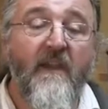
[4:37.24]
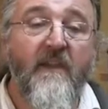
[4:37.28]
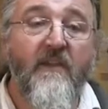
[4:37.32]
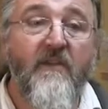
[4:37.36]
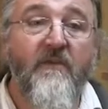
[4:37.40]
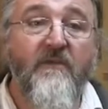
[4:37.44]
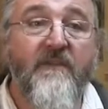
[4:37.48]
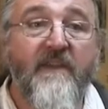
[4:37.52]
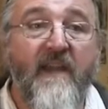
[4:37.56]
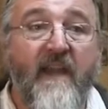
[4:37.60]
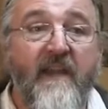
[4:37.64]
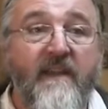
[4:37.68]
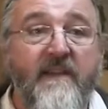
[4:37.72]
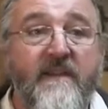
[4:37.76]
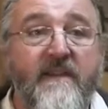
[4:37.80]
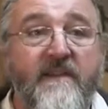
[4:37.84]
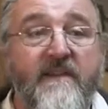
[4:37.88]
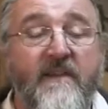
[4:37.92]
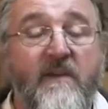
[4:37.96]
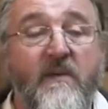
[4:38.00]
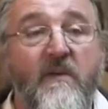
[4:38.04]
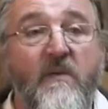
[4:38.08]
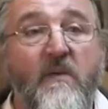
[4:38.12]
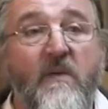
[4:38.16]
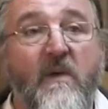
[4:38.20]
you tend
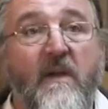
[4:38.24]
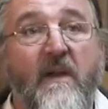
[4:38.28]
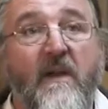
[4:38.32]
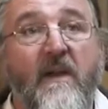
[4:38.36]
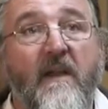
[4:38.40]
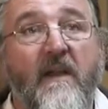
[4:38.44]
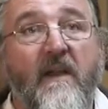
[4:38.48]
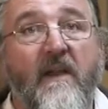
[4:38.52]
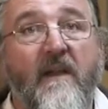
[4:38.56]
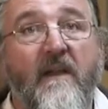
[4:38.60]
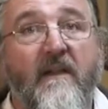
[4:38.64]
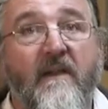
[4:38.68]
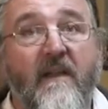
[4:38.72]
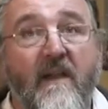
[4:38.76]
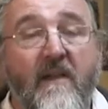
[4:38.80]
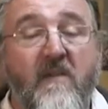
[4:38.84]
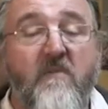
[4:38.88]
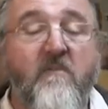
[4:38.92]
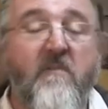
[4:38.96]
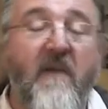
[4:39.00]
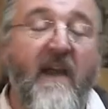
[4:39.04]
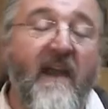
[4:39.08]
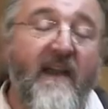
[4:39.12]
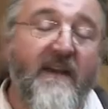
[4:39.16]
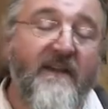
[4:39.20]
to,
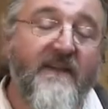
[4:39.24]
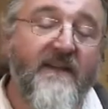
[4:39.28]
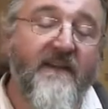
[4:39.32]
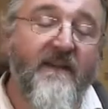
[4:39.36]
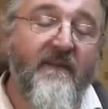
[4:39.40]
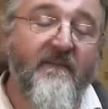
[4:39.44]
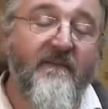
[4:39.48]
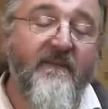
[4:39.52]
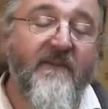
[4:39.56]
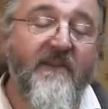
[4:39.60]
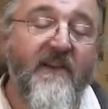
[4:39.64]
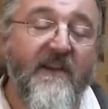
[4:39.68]
going back to